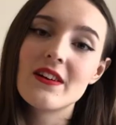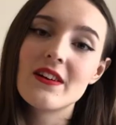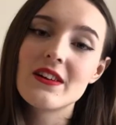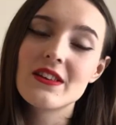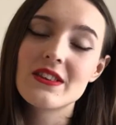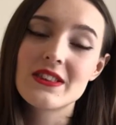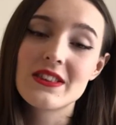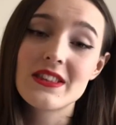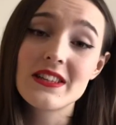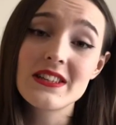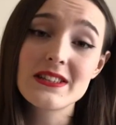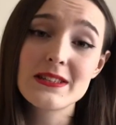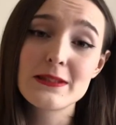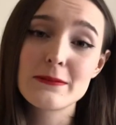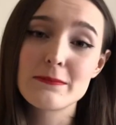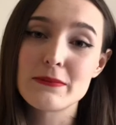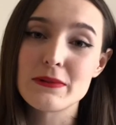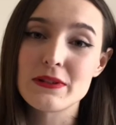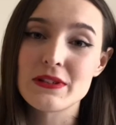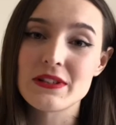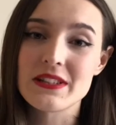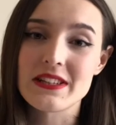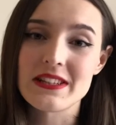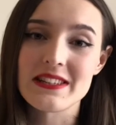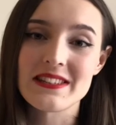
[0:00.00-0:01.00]
This
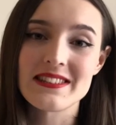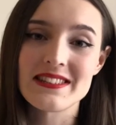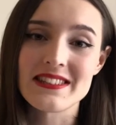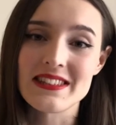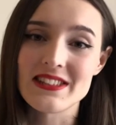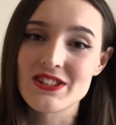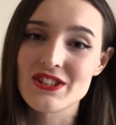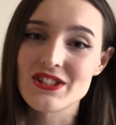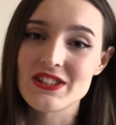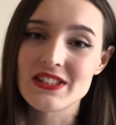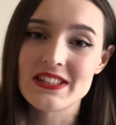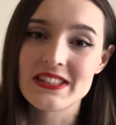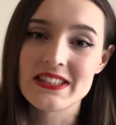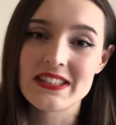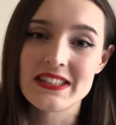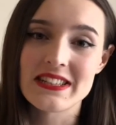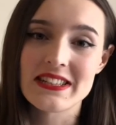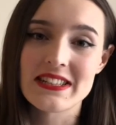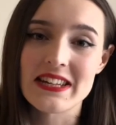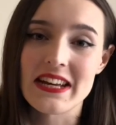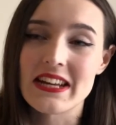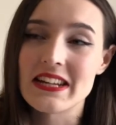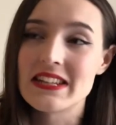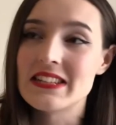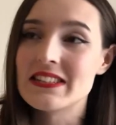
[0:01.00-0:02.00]
book essentially
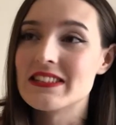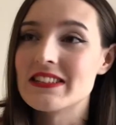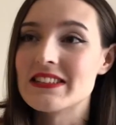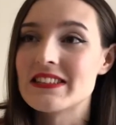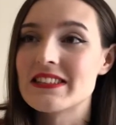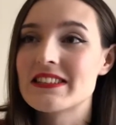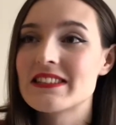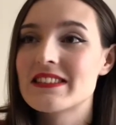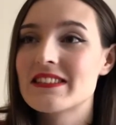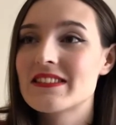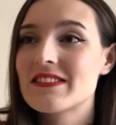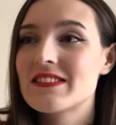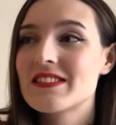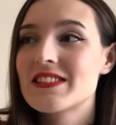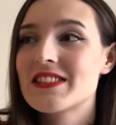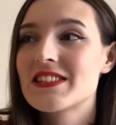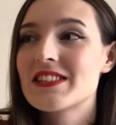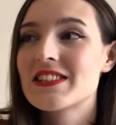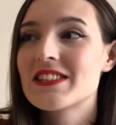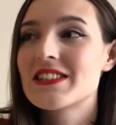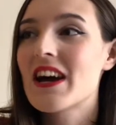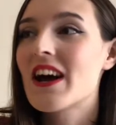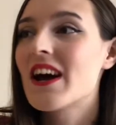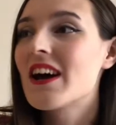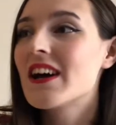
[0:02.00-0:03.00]
contains
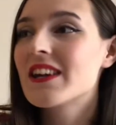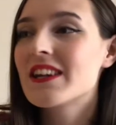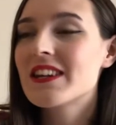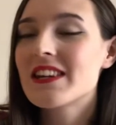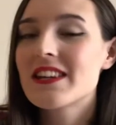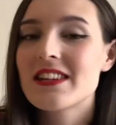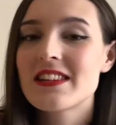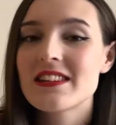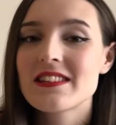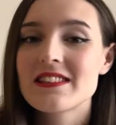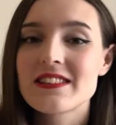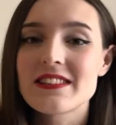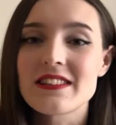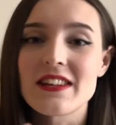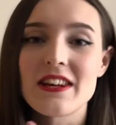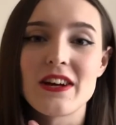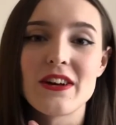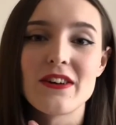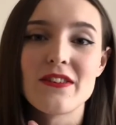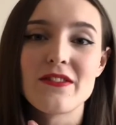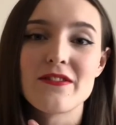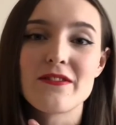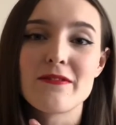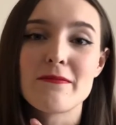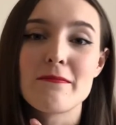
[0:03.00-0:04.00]
tons
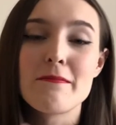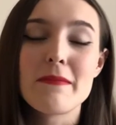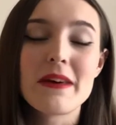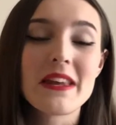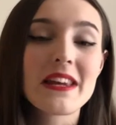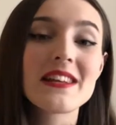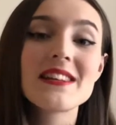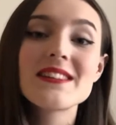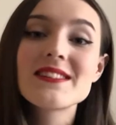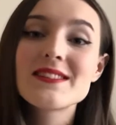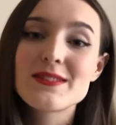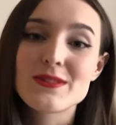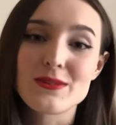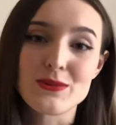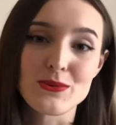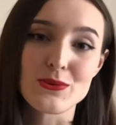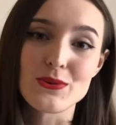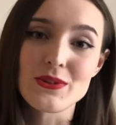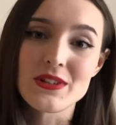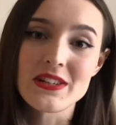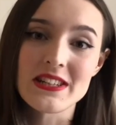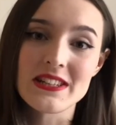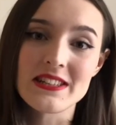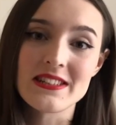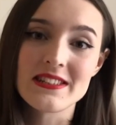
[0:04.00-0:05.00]
of mini
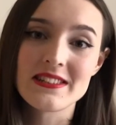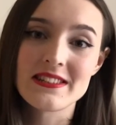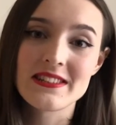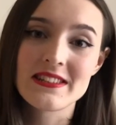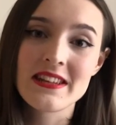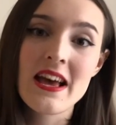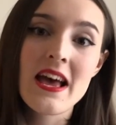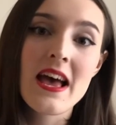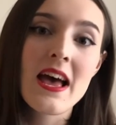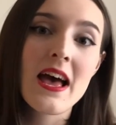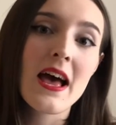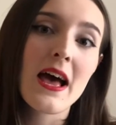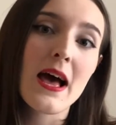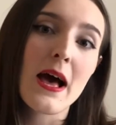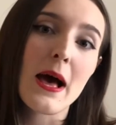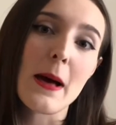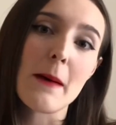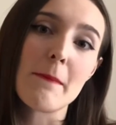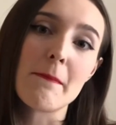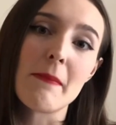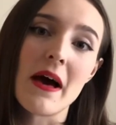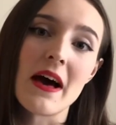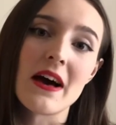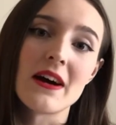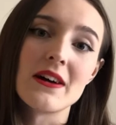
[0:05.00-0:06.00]
stories
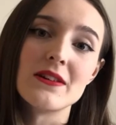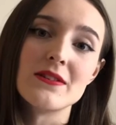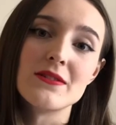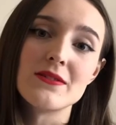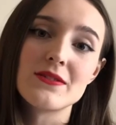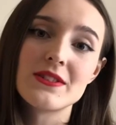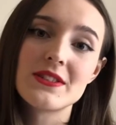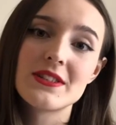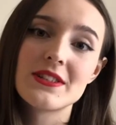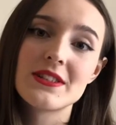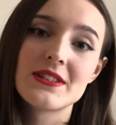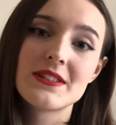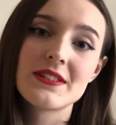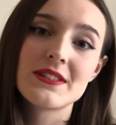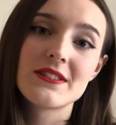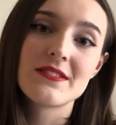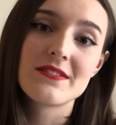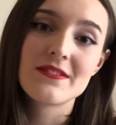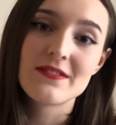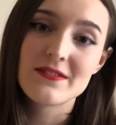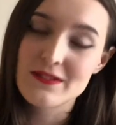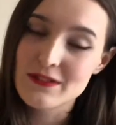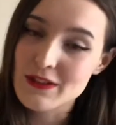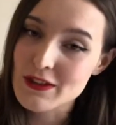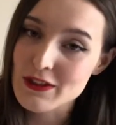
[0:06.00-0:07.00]
about
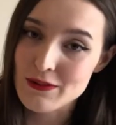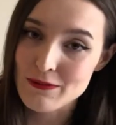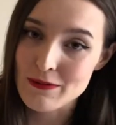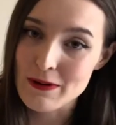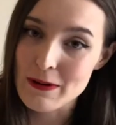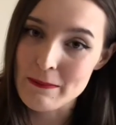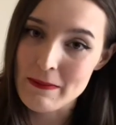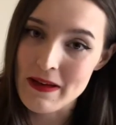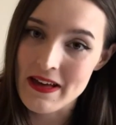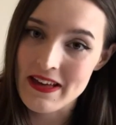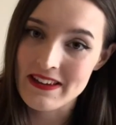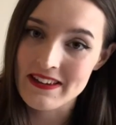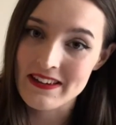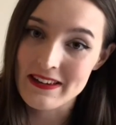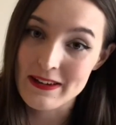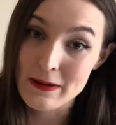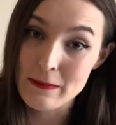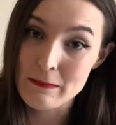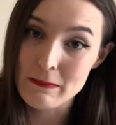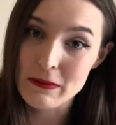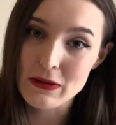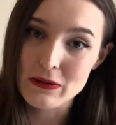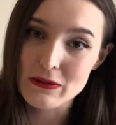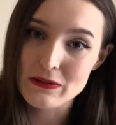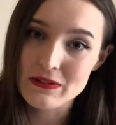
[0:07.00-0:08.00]
the three men in a
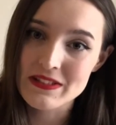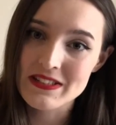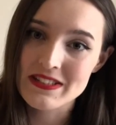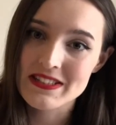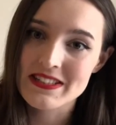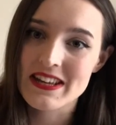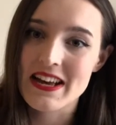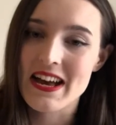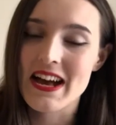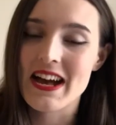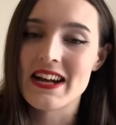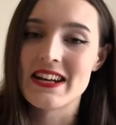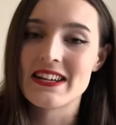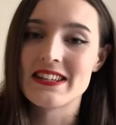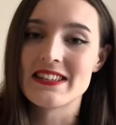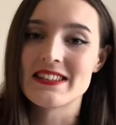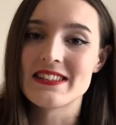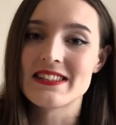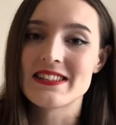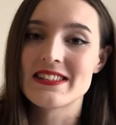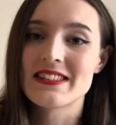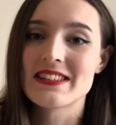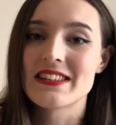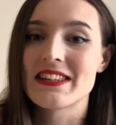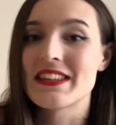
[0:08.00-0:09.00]
boat and
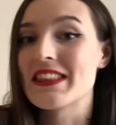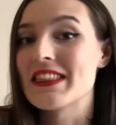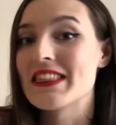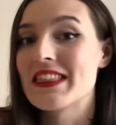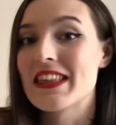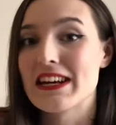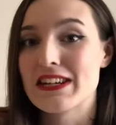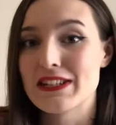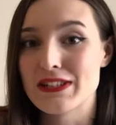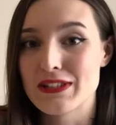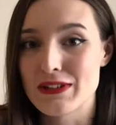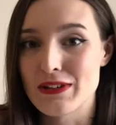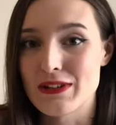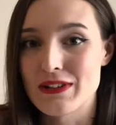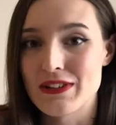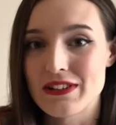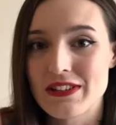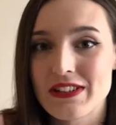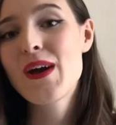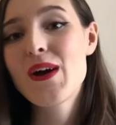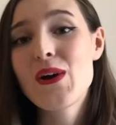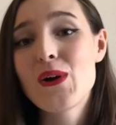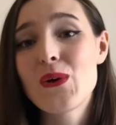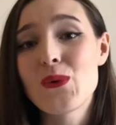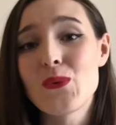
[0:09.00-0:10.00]
their dog.
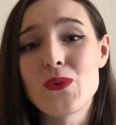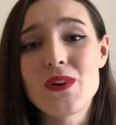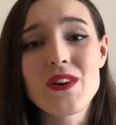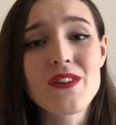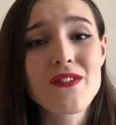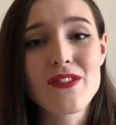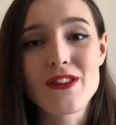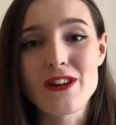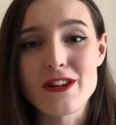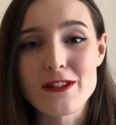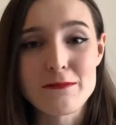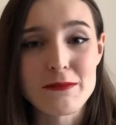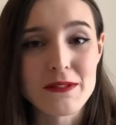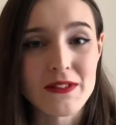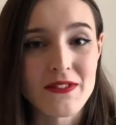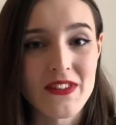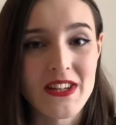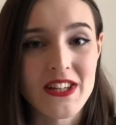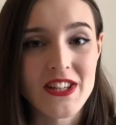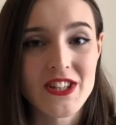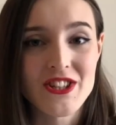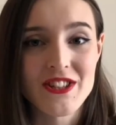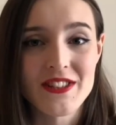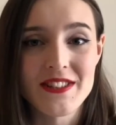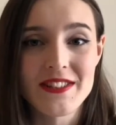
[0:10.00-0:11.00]
One of the
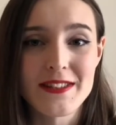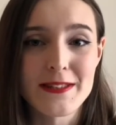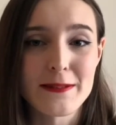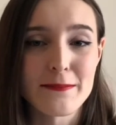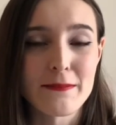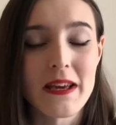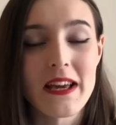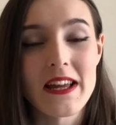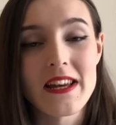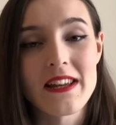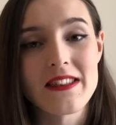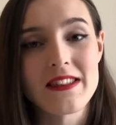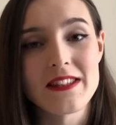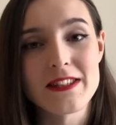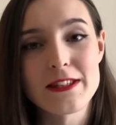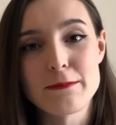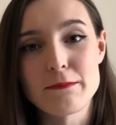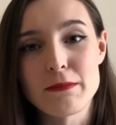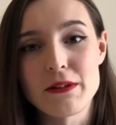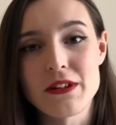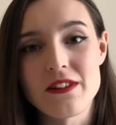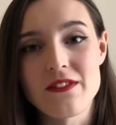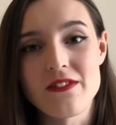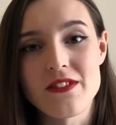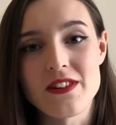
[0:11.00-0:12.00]
observations made in this
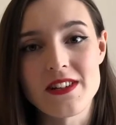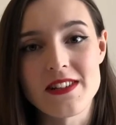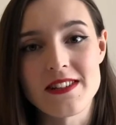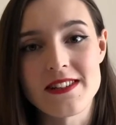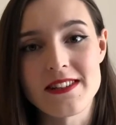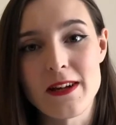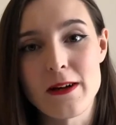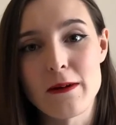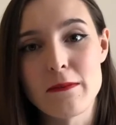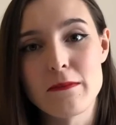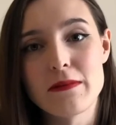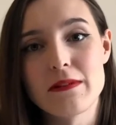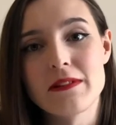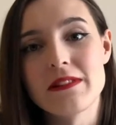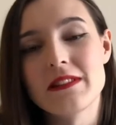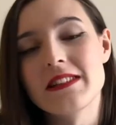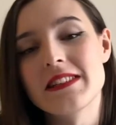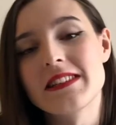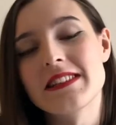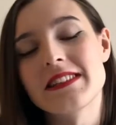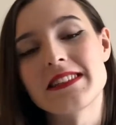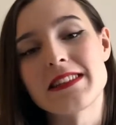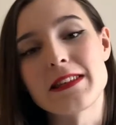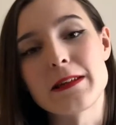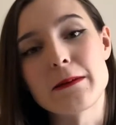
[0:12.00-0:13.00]
book, for example,
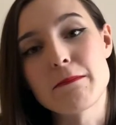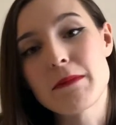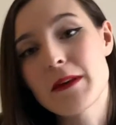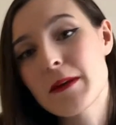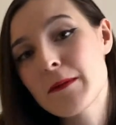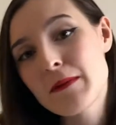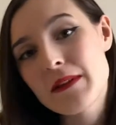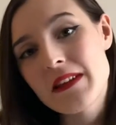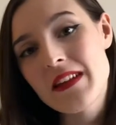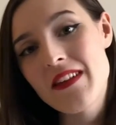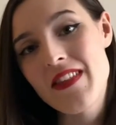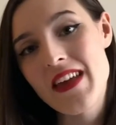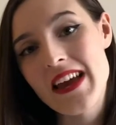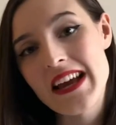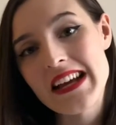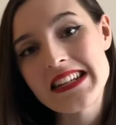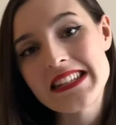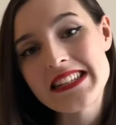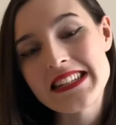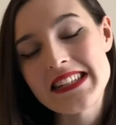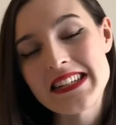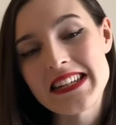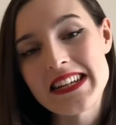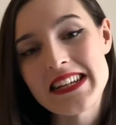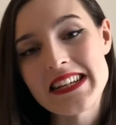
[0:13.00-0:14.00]
is that people in the
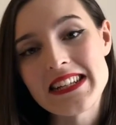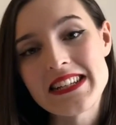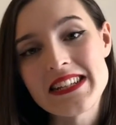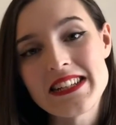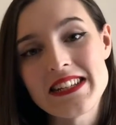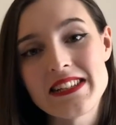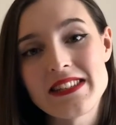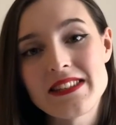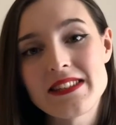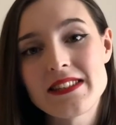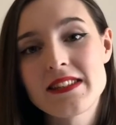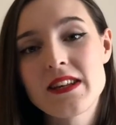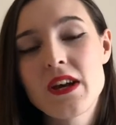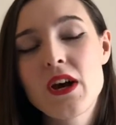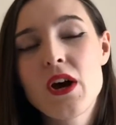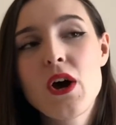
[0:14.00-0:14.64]
1880s